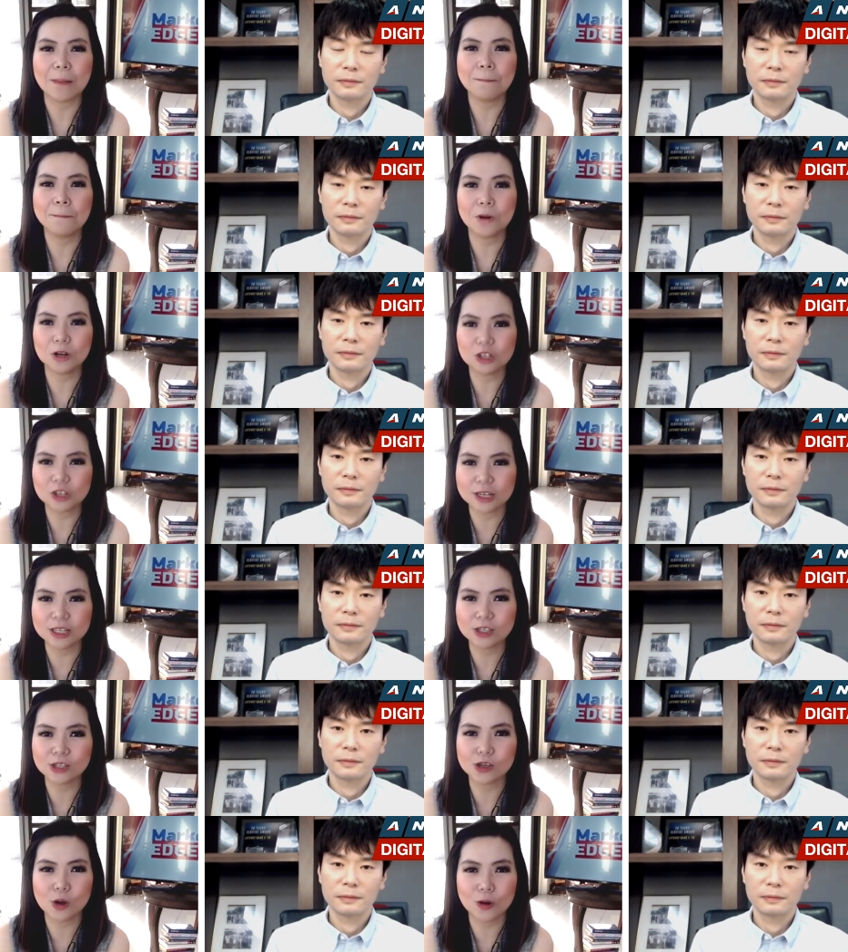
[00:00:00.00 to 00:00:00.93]
Speaker 1: Merchants.
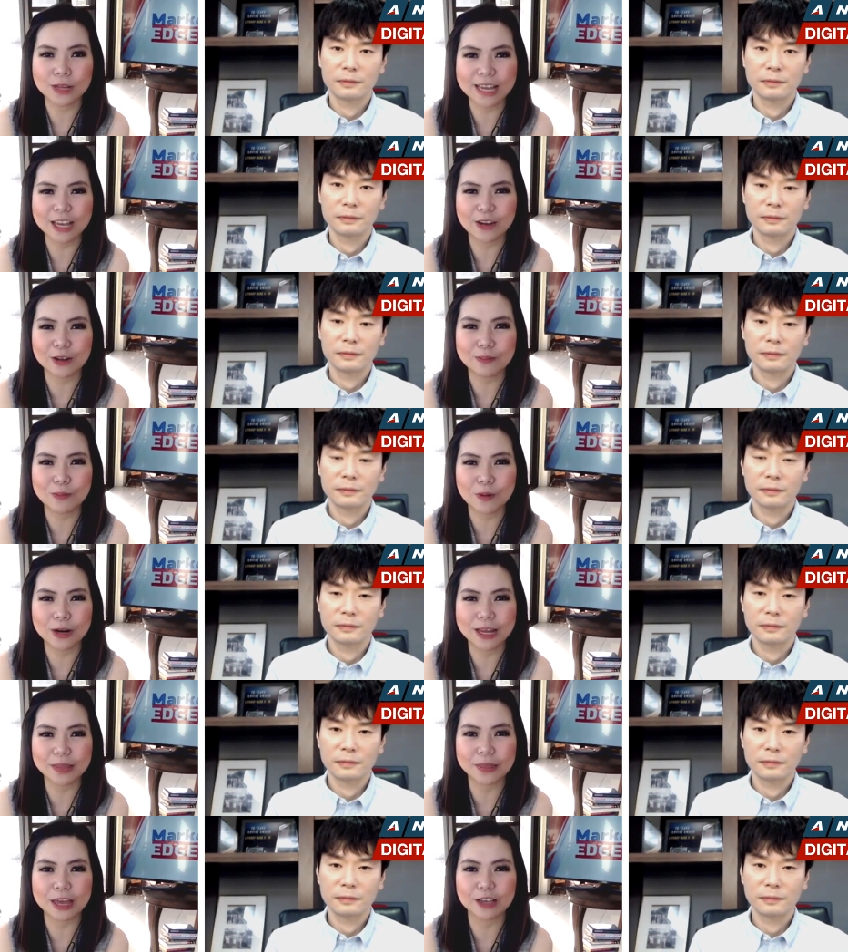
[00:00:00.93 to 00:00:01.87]
Tony, good
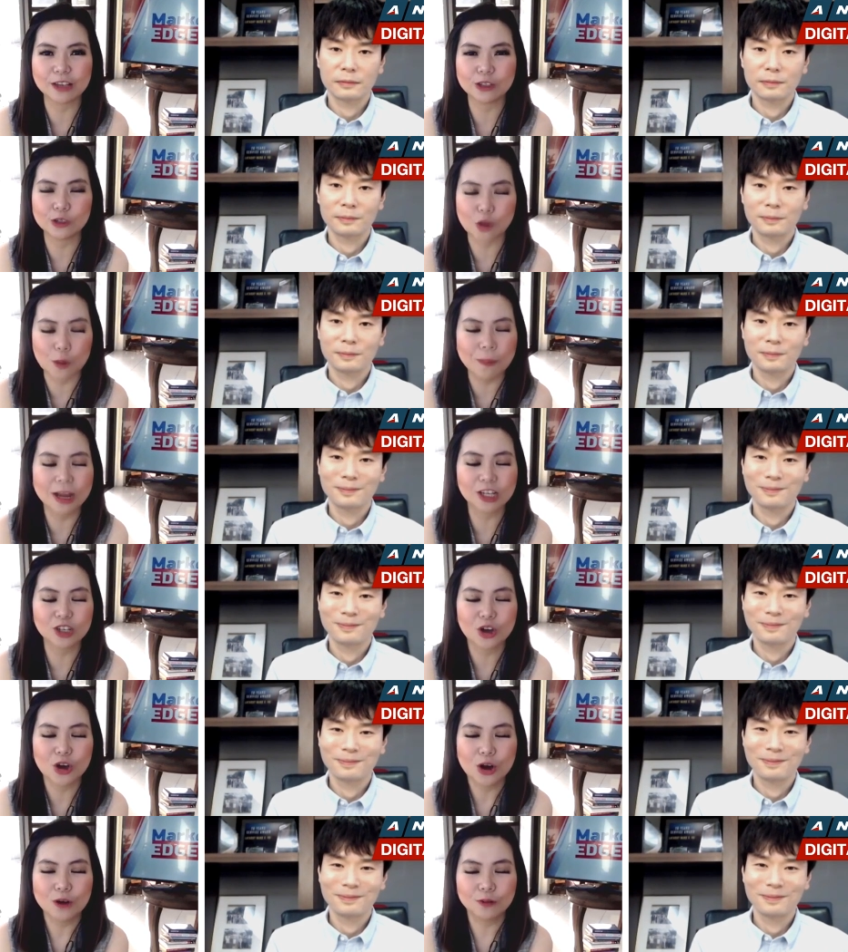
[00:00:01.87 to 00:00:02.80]
morning. Thank you so much
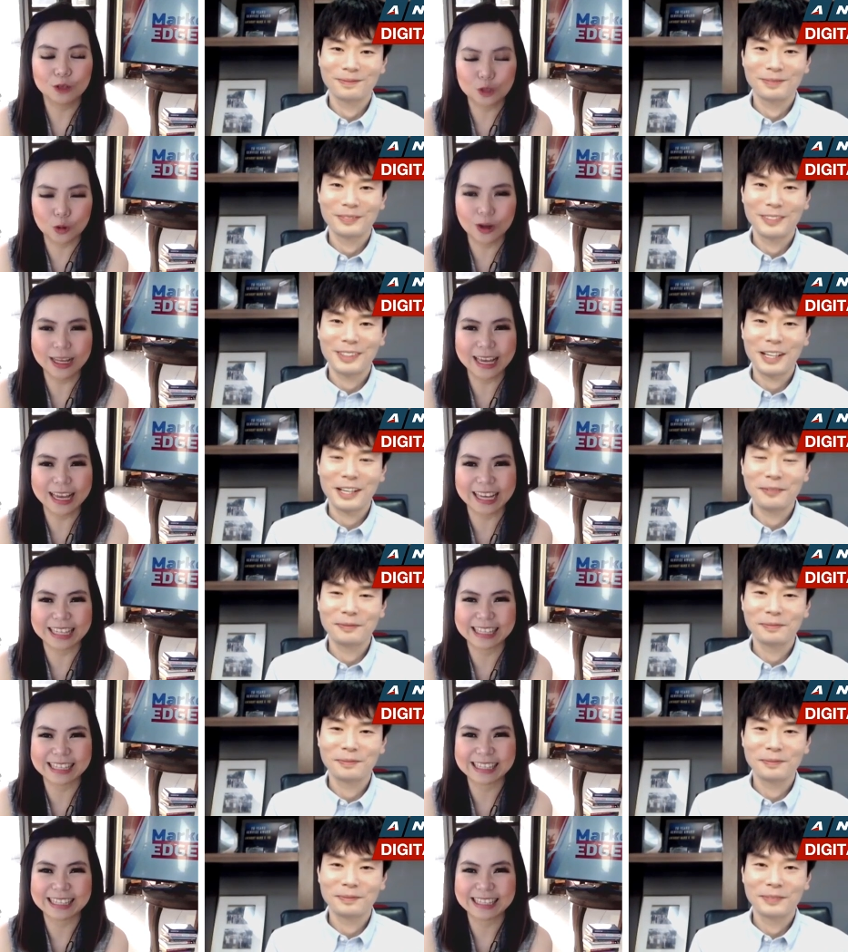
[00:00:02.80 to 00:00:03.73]
for joining us.
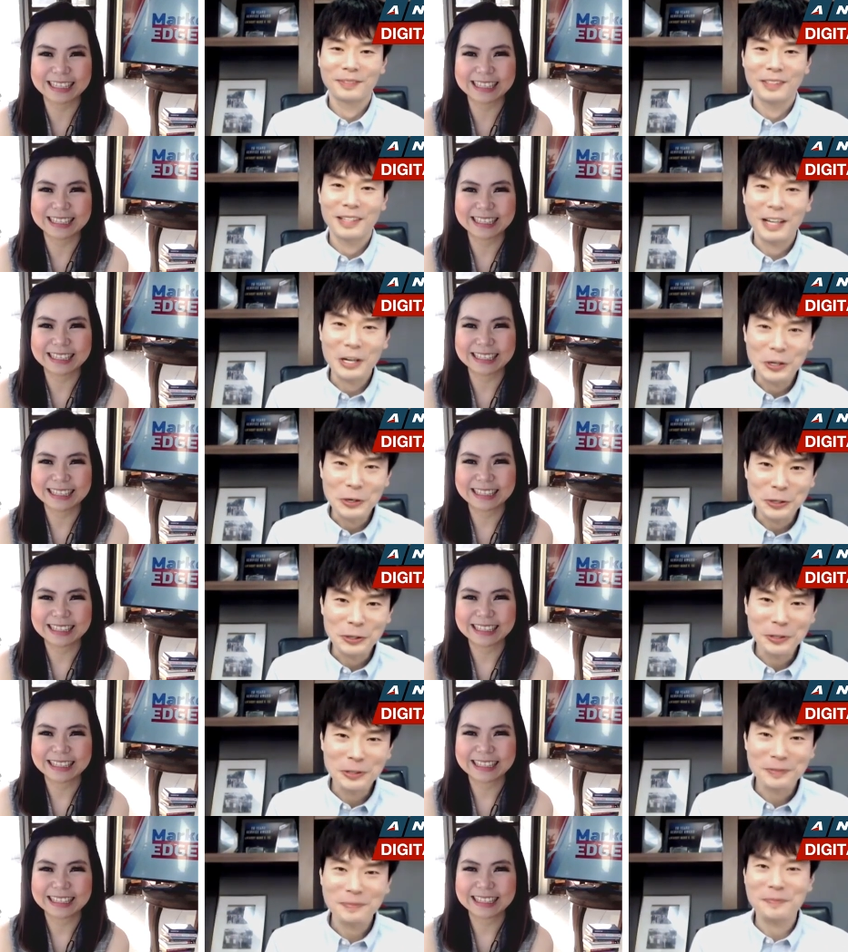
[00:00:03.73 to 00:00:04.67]

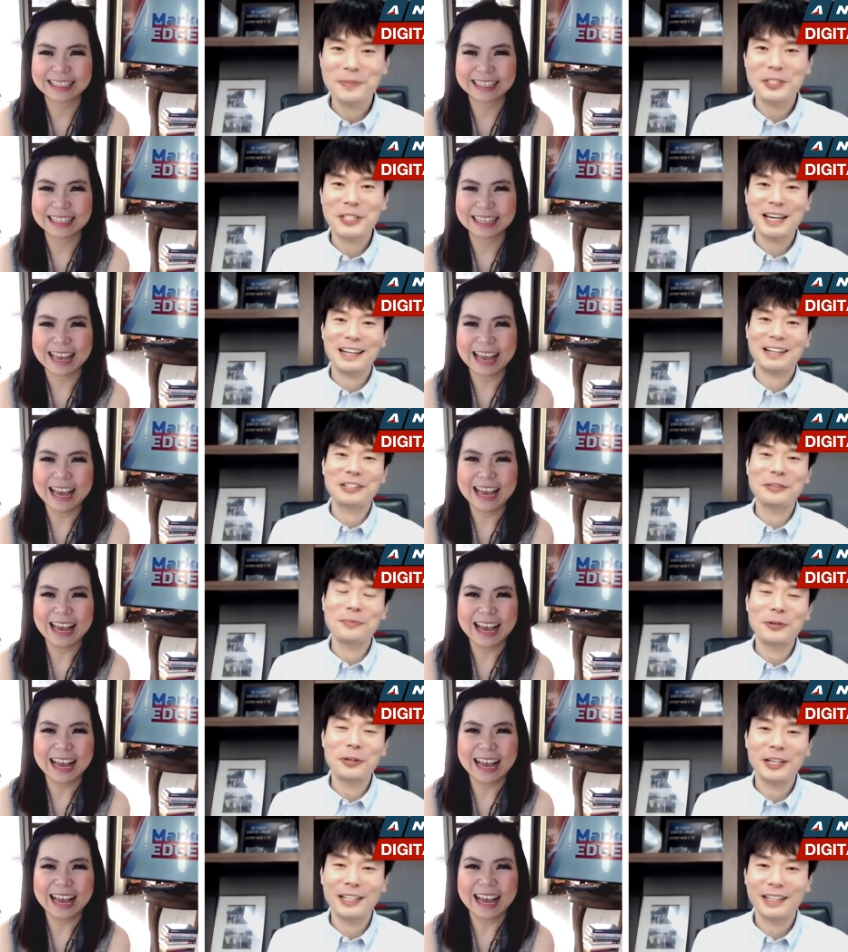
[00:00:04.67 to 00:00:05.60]
Speaker 2: Hello, Michelle. Good
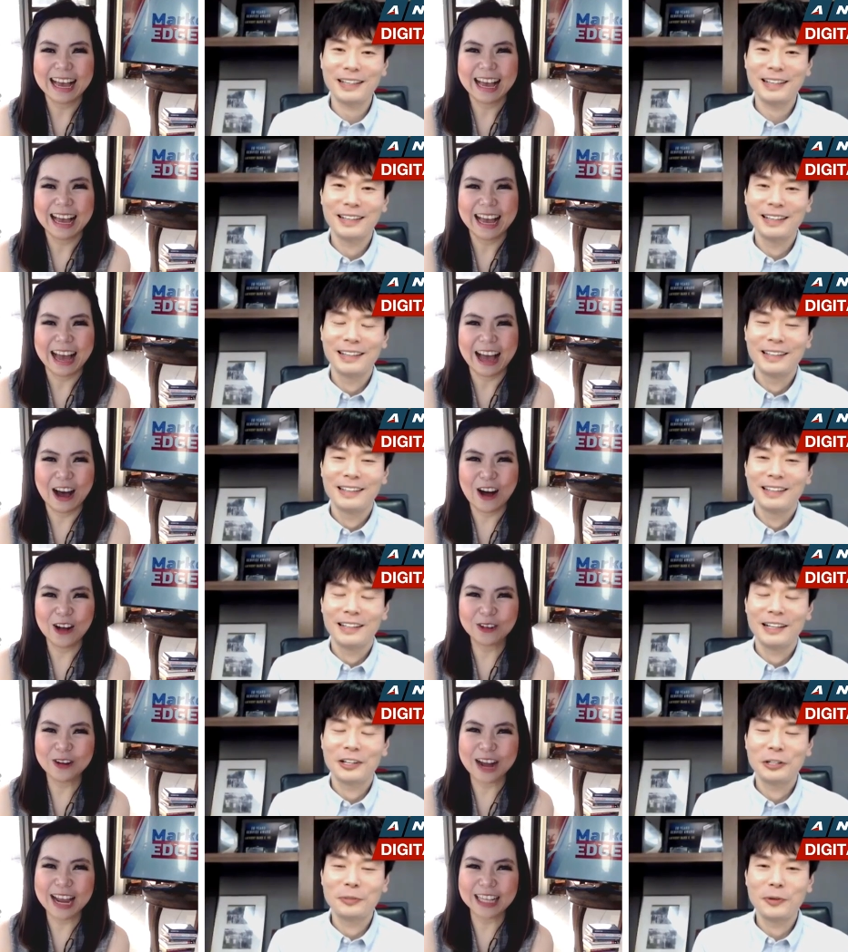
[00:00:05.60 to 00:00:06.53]
morning.
Speaker 1: All
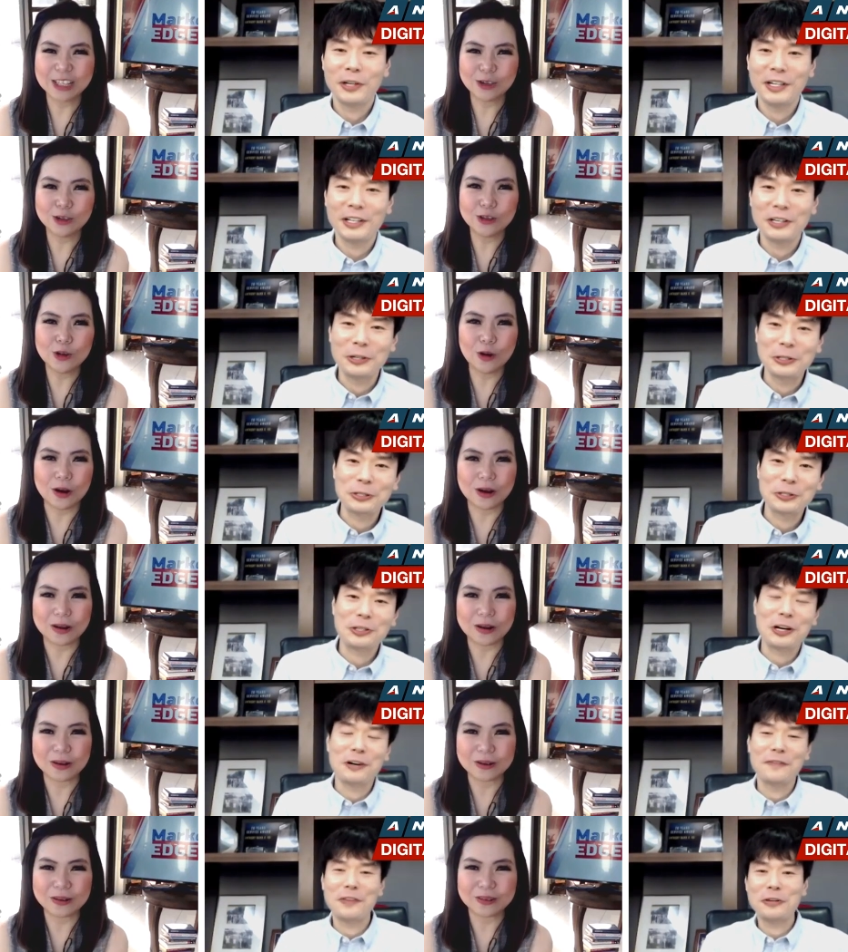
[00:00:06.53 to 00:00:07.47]
right. Good morning, so
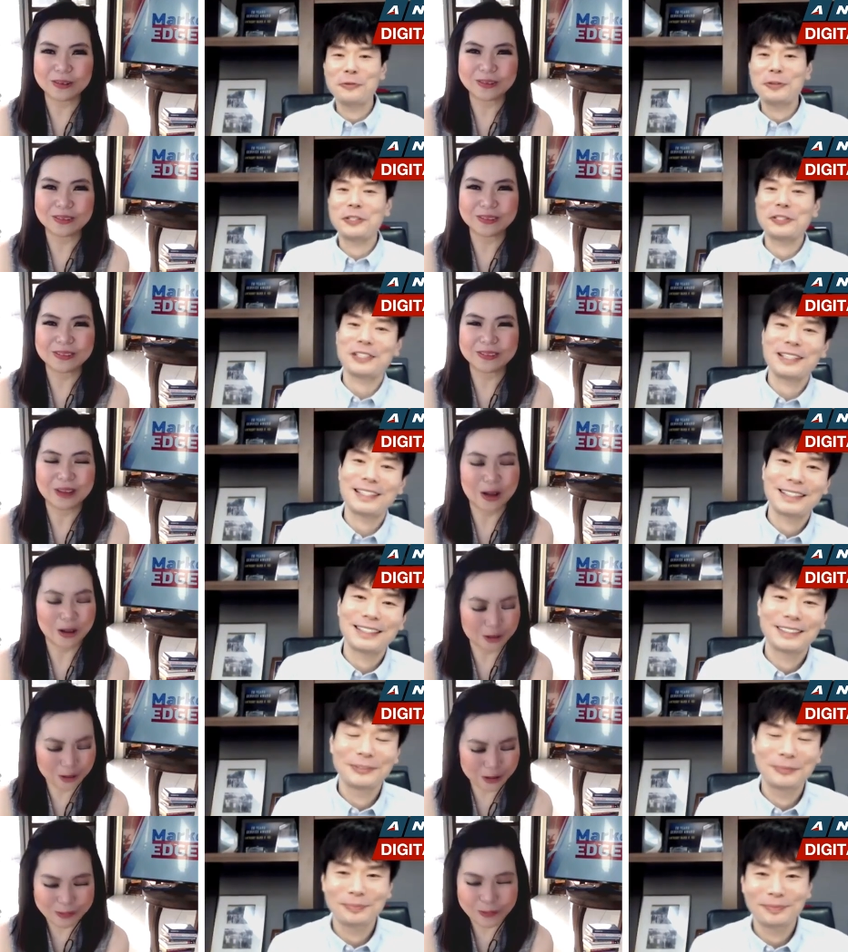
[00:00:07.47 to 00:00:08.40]
Northstar viewers.
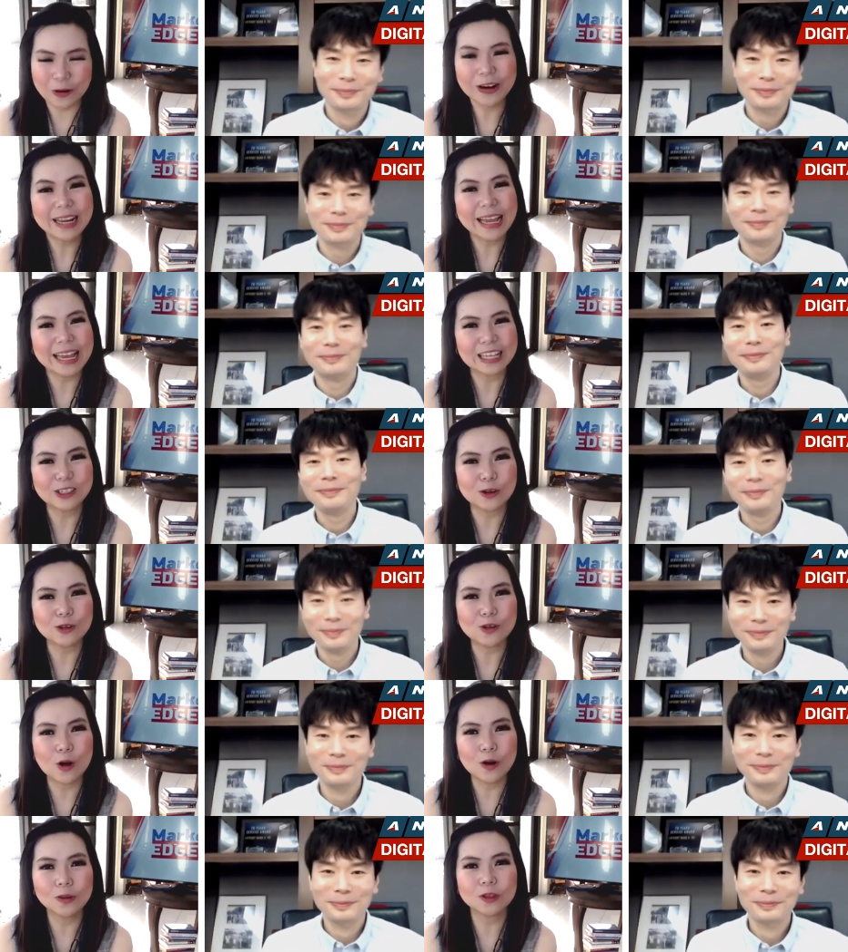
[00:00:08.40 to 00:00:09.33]
Good morning. So
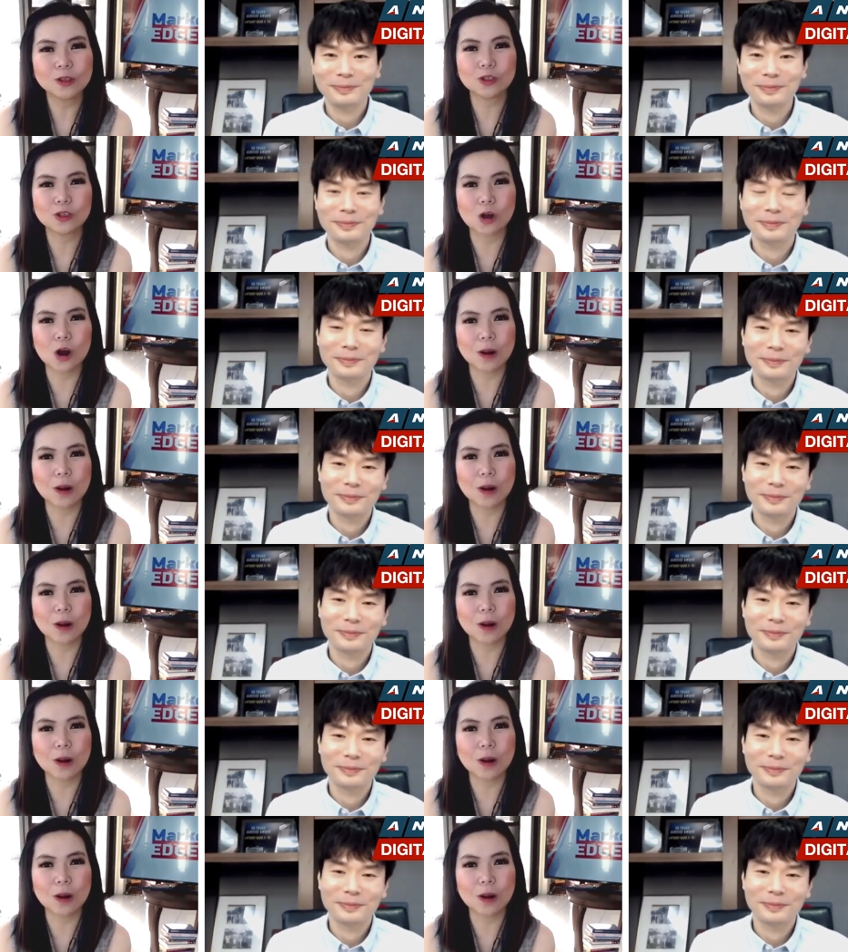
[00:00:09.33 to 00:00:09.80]
Northstar